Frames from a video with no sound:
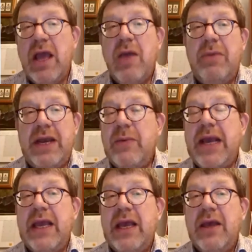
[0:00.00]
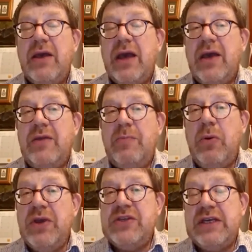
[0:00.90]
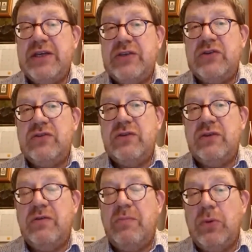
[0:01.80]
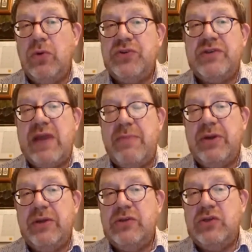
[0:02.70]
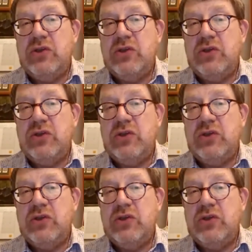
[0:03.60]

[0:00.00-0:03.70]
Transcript: But anyway, the point is that the borders of Lebanon should